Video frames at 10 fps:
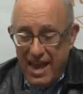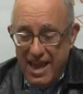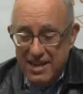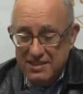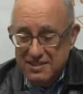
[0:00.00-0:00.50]

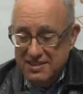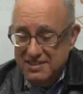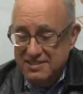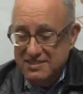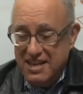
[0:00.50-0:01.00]
and,
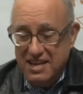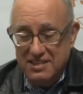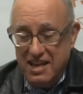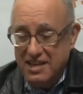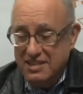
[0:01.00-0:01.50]
uh, and
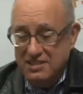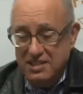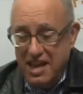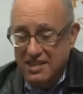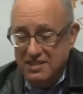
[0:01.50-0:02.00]
and in
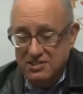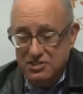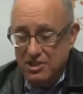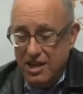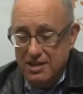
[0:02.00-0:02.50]
the, and in
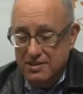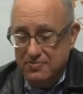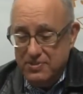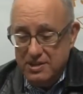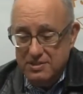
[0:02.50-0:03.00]
uh,
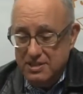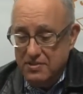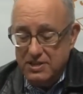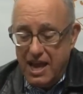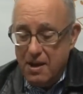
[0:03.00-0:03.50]

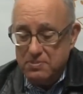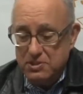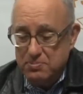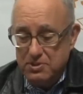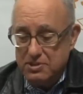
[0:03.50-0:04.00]
David
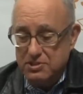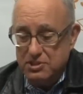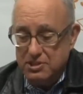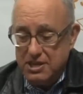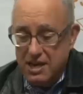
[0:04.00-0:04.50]
Kaplan's book, The
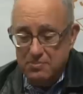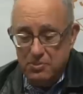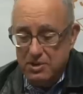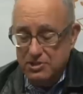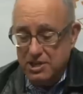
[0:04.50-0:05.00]
Silicon
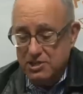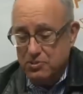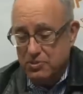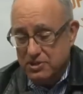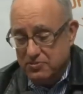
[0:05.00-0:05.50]
Boys, he has a
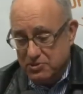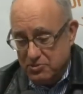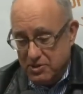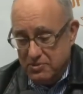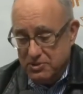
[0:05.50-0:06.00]
wonderful
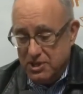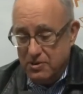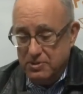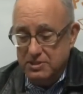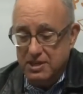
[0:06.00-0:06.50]
story which I
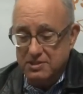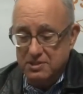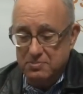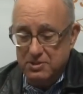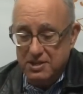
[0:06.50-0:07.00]
retell in
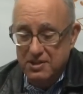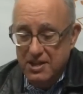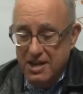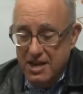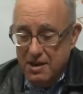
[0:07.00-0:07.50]
the book
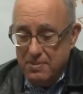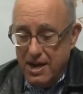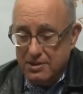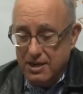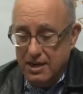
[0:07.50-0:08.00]

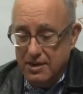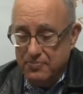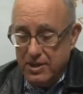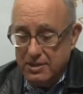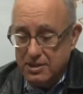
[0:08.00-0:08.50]
about
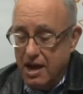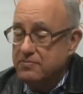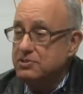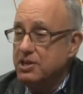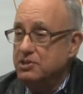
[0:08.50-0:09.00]
um, a
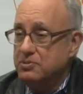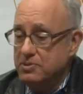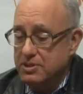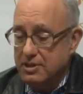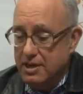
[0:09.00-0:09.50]
conversation
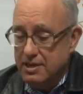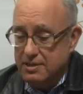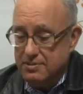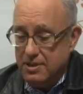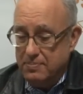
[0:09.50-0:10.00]
with
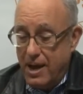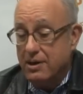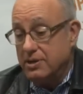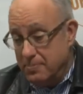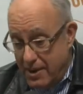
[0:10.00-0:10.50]
uh,
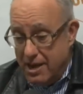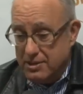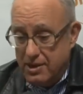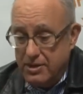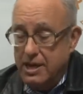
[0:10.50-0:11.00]
about about
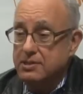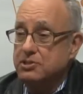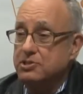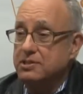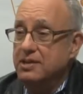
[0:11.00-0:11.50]
Larry
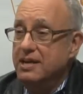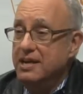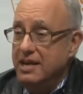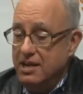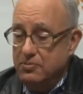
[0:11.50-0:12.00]
Ellison,
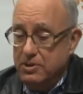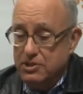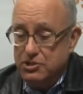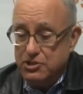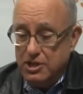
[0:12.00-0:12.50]
in
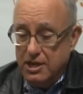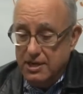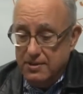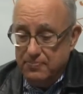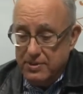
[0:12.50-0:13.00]
which
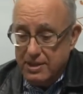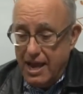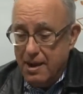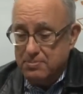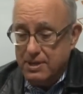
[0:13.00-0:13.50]
um,
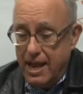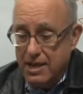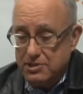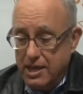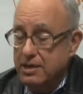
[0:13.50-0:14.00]
Kaplan
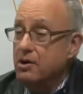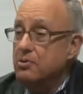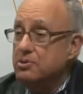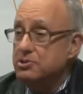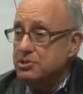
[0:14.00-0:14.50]
asked Ed
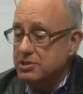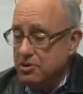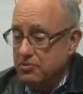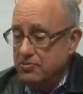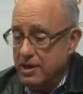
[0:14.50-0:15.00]
Oates, a
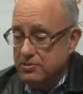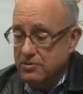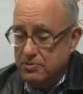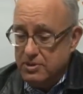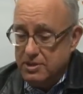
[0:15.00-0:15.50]
co-founder
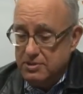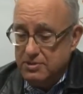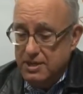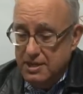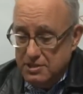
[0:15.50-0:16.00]
of
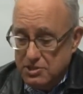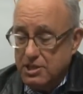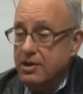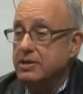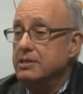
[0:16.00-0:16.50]
Oracle, "Does
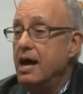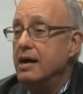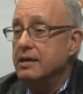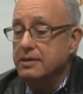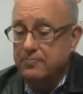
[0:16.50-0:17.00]
Larry
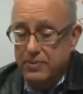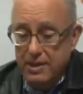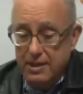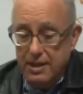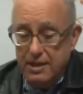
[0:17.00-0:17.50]
lie?"
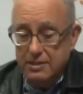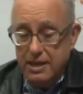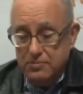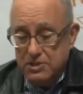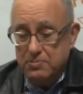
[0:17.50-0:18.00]
And
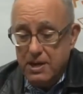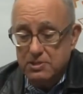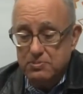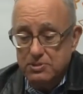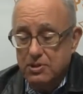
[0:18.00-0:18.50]
the
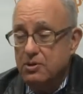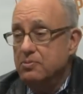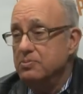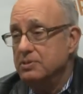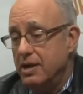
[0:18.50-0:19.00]
response was, no,
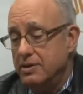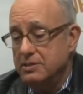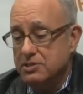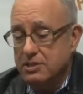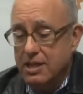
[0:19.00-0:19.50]
Larry
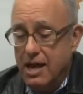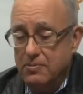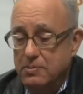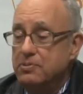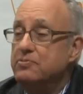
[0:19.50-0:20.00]
doesn't lie.
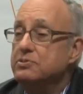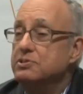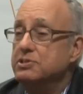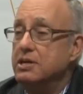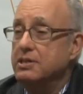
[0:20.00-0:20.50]
We prefer
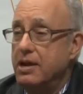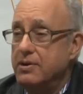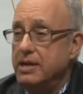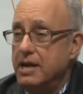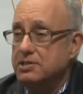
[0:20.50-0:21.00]
to say
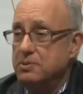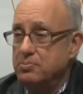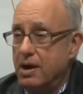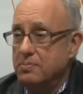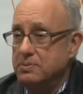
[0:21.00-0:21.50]
Larry has a
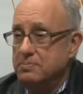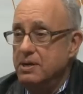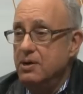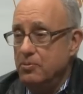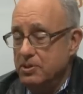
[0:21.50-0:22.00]
problem
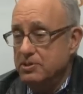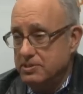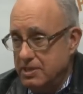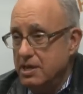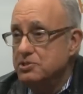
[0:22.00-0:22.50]

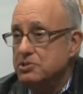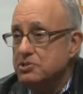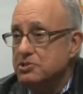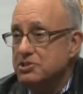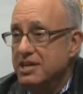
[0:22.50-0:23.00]
with
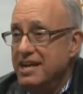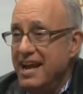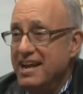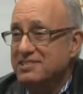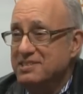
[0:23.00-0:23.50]
tenses,
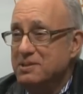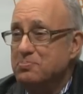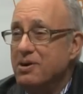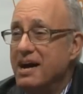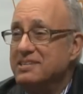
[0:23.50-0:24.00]
as in the
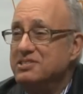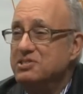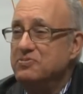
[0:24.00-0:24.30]
product is